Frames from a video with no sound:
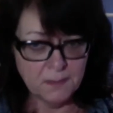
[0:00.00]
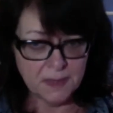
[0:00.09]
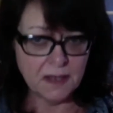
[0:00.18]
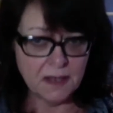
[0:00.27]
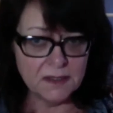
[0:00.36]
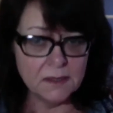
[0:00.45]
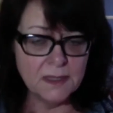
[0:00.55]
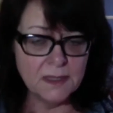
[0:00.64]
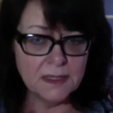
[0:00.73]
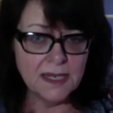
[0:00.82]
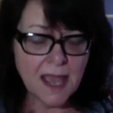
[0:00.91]
But
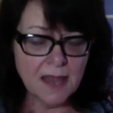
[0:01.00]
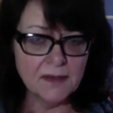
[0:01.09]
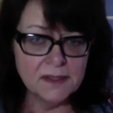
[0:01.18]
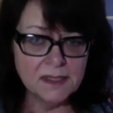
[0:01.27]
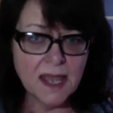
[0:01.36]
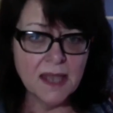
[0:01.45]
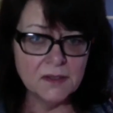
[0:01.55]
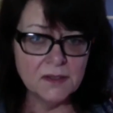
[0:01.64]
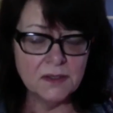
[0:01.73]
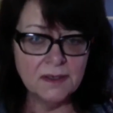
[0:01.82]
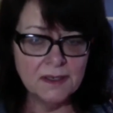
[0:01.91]
ultimately, how does that
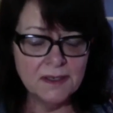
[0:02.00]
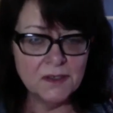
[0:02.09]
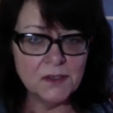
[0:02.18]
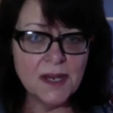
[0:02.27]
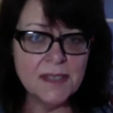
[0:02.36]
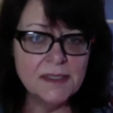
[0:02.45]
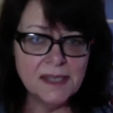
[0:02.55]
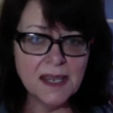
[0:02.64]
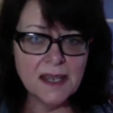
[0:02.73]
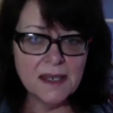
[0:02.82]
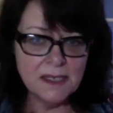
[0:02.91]

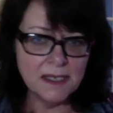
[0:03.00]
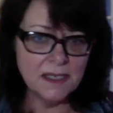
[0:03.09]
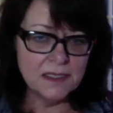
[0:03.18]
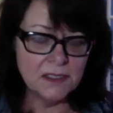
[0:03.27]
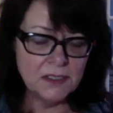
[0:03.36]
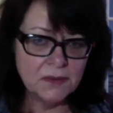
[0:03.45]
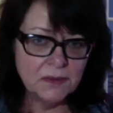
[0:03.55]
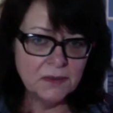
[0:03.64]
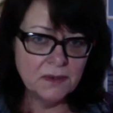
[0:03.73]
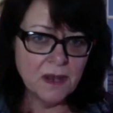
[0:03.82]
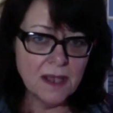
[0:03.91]
transcend
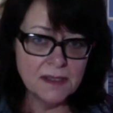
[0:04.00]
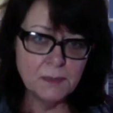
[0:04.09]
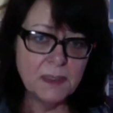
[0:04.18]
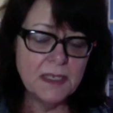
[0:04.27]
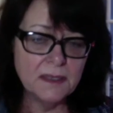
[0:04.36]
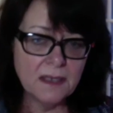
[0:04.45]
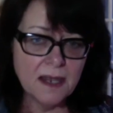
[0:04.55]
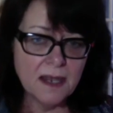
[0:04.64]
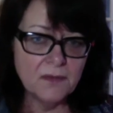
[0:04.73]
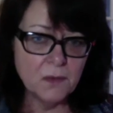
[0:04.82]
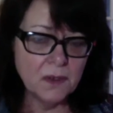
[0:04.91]
into us being the
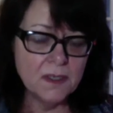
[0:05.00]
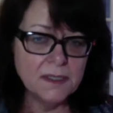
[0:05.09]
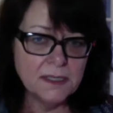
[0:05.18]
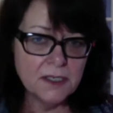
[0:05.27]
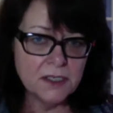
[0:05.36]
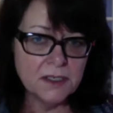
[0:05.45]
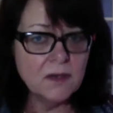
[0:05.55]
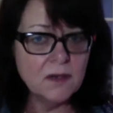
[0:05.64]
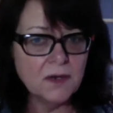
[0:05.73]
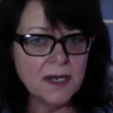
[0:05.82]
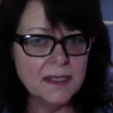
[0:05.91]
kind of organization that
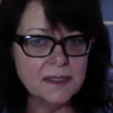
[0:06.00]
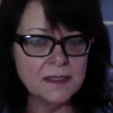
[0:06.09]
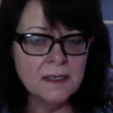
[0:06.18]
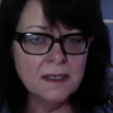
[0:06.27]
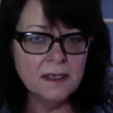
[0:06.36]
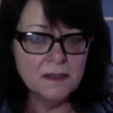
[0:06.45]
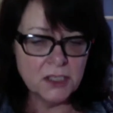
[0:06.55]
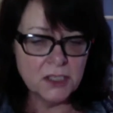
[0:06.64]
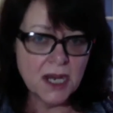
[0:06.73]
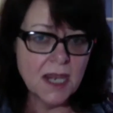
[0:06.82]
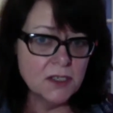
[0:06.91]
creates the
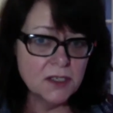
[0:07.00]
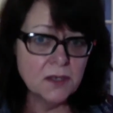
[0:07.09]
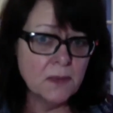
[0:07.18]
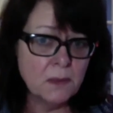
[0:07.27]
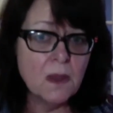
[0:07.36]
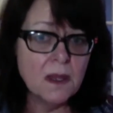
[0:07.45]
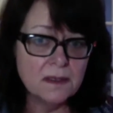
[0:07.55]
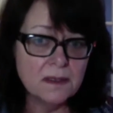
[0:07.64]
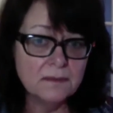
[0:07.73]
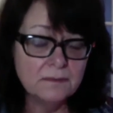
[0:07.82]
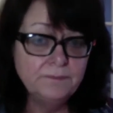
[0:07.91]
change that we want?